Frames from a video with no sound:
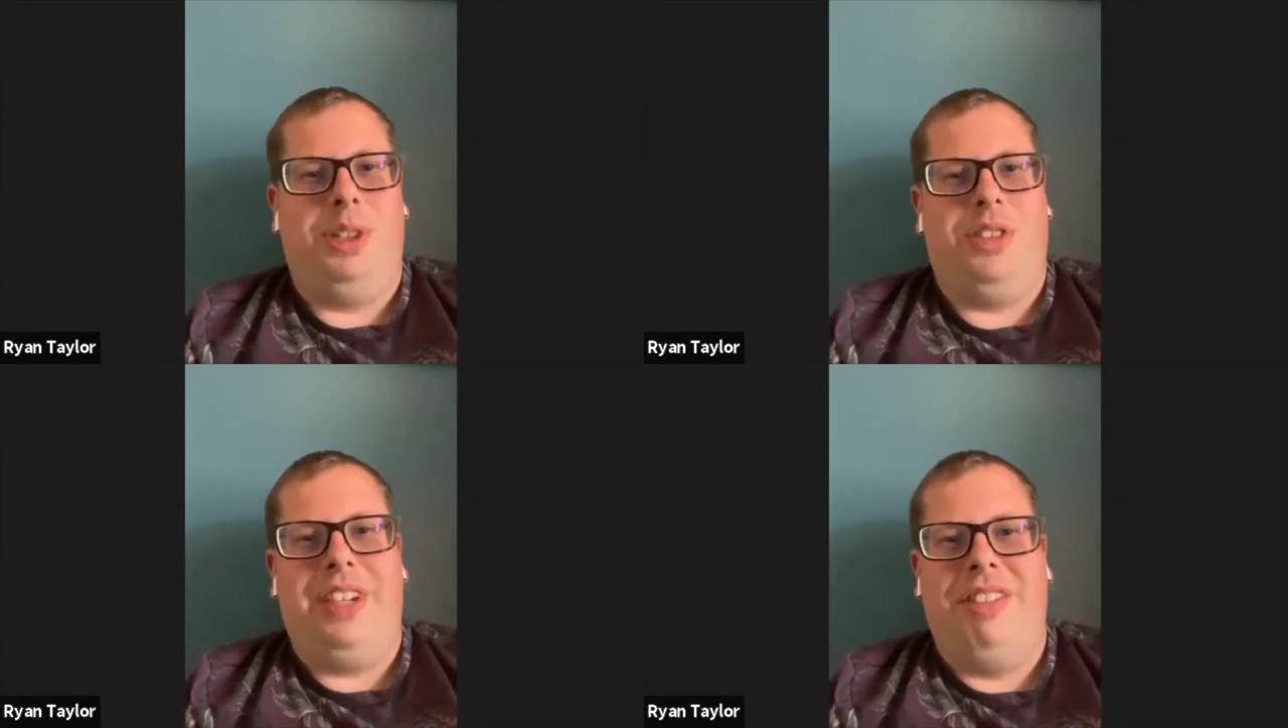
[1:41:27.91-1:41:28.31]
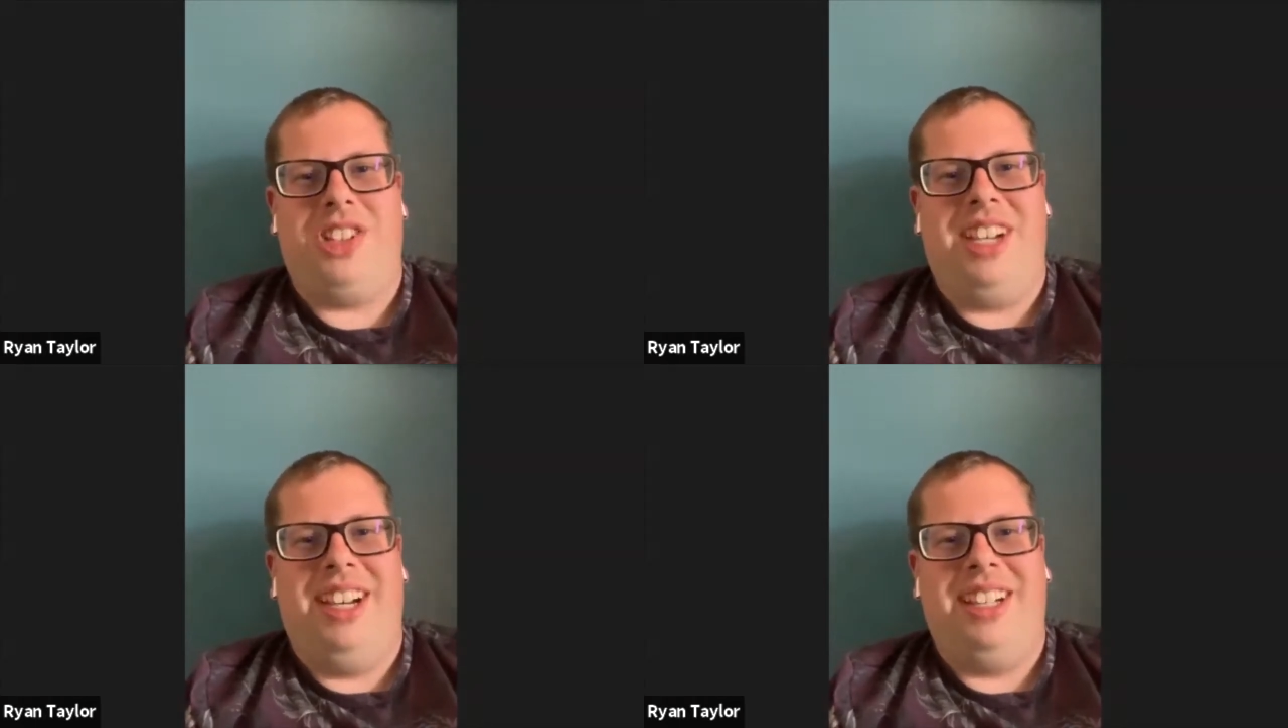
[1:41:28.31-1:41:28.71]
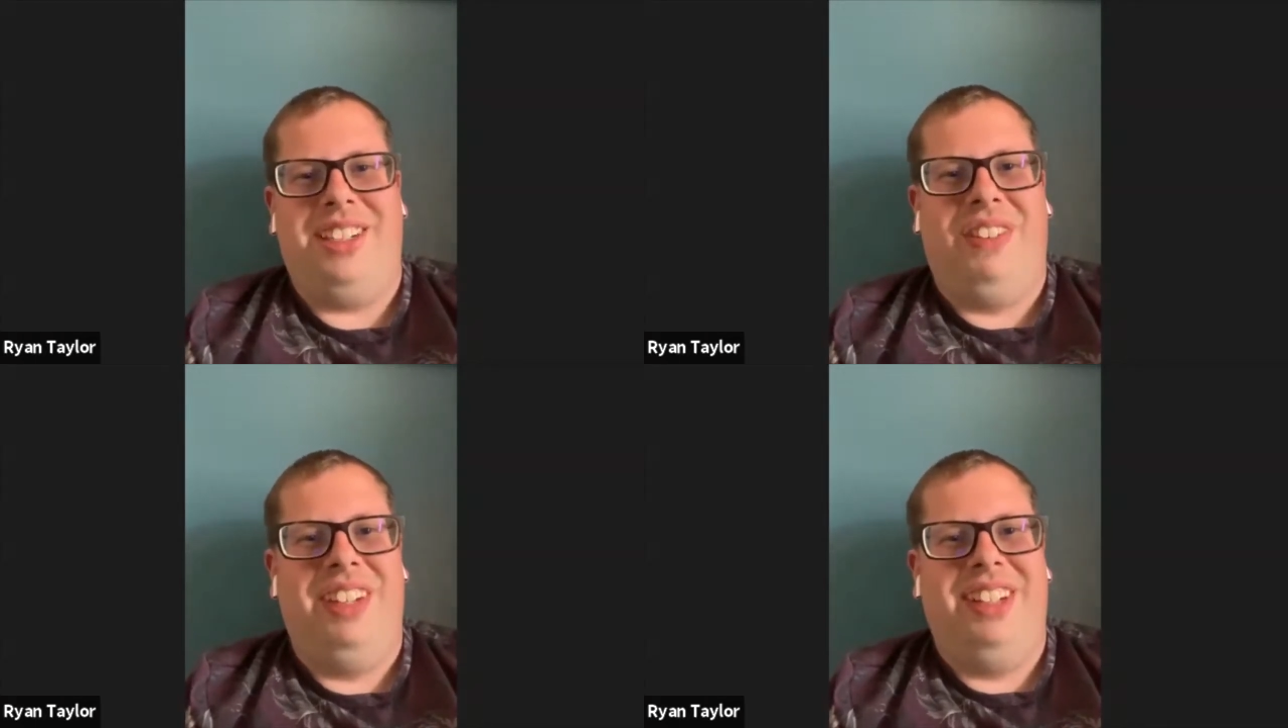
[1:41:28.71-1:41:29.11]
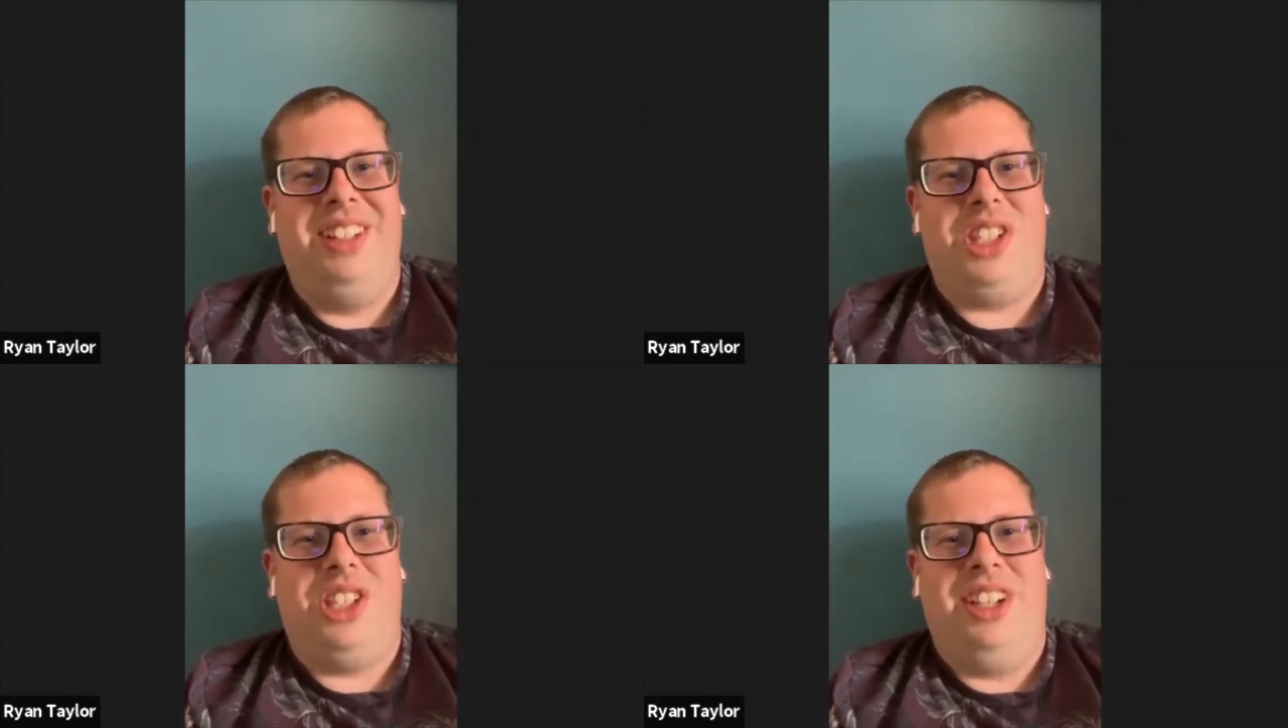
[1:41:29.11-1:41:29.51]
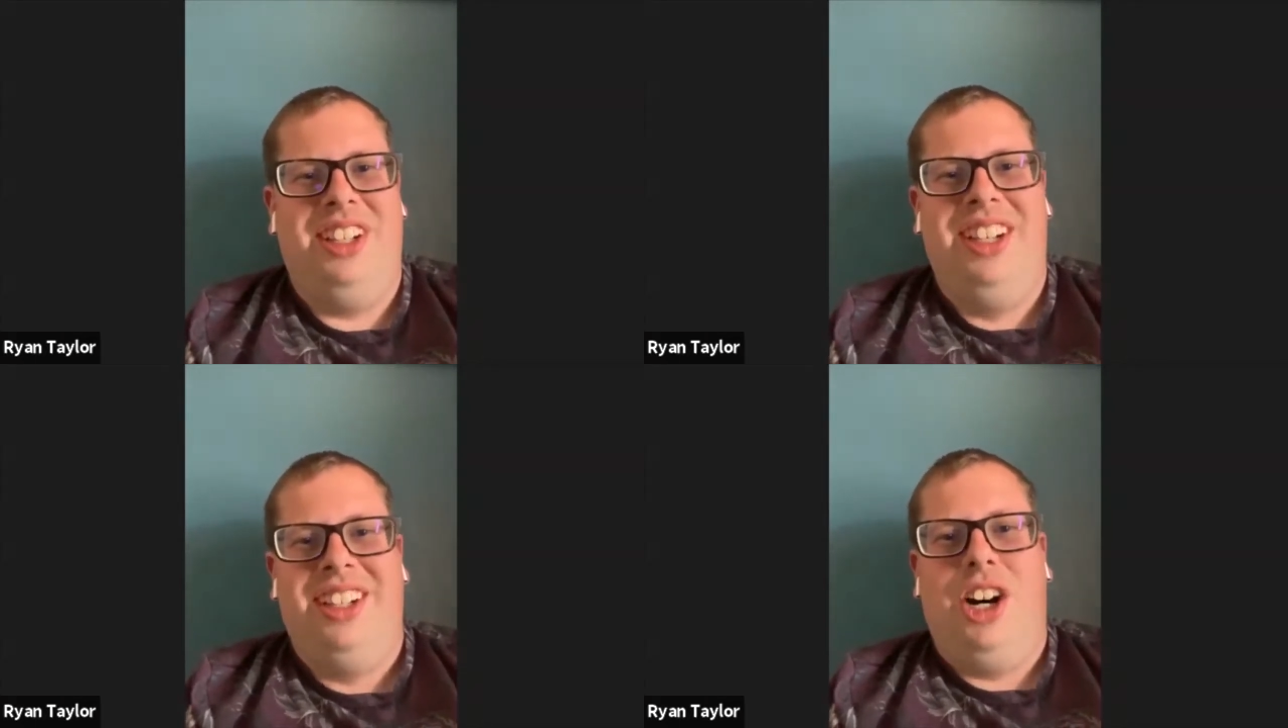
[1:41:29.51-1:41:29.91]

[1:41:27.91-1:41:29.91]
but to the other side of the world, into